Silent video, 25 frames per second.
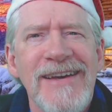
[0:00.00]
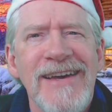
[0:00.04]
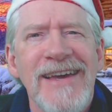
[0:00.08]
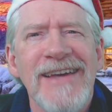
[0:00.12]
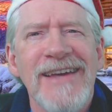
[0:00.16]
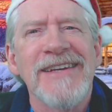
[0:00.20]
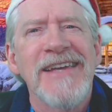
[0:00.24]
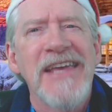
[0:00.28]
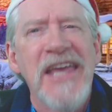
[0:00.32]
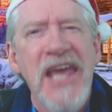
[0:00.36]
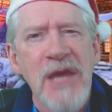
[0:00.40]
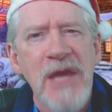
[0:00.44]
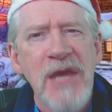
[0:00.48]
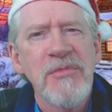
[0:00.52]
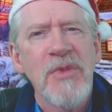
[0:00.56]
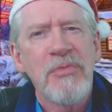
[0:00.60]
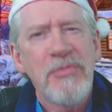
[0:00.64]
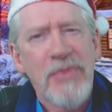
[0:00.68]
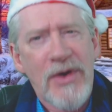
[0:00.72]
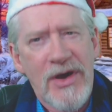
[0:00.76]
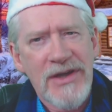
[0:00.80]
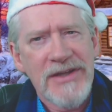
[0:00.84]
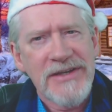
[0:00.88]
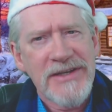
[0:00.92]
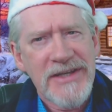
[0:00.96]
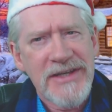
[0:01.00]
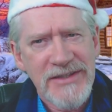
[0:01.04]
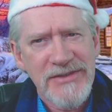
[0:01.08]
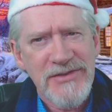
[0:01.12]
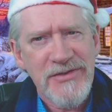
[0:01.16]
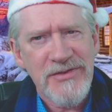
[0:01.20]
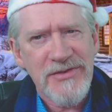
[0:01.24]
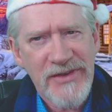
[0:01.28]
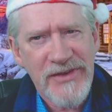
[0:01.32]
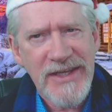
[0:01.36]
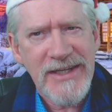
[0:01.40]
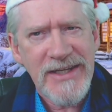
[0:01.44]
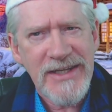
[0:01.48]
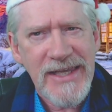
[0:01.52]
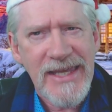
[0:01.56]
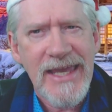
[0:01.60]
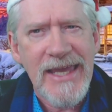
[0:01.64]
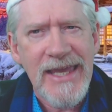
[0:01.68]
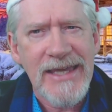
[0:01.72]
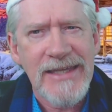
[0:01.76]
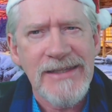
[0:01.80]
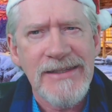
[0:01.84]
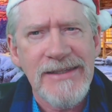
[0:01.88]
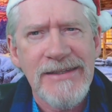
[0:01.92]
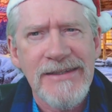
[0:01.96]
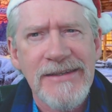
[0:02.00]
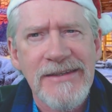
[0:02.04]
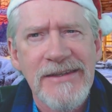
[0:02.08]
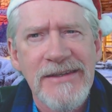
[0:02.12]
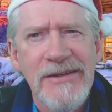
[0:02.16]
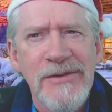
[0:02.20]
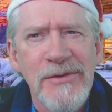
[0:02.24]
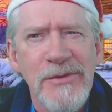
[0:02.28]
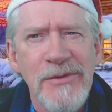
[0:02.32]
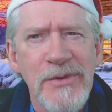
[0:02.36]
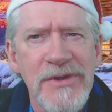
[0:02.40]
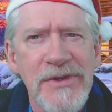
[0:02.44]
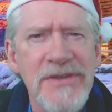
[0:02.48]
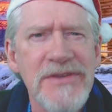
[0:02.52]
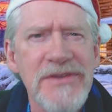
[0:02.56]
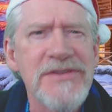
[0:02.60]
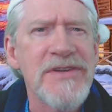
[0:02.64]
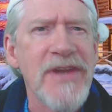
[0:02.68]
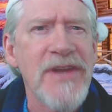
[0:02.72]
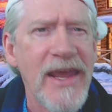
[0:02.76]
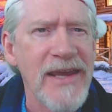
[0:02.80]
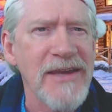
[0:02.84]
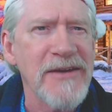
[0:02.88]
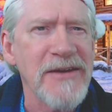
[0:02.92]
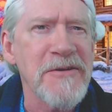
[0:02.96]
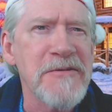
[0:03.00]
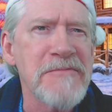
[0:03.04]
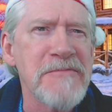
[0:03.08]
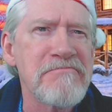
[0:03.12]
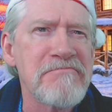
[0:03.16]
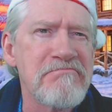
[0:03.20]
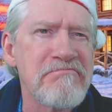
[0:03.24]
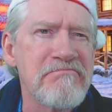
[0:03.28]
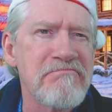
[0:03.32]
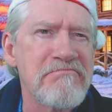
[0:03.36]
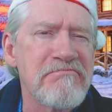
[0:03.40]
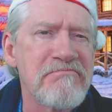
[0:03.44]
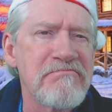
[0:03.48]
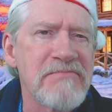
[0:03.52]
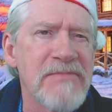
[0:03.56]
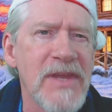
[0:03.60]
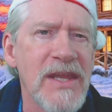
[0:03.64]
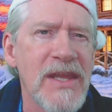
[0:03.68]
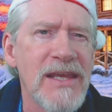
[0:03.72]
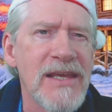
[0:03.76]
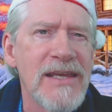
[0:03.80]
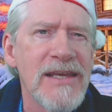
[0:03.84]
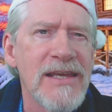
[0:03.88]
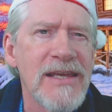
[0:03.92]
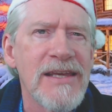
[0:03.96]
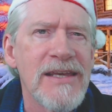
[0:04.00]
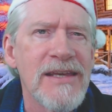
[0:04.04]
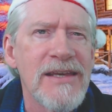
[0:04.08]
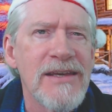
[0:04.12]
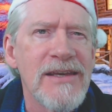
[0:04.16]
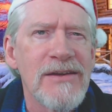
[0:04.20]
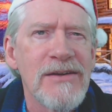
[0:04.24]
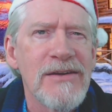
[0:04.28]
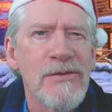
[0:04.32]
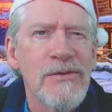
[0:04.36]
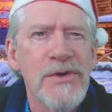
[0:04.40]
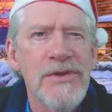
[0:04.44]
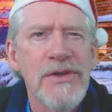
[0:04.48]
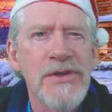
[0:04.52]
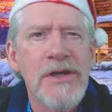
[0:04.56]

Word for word: and came upon his feet again with a stagger. When the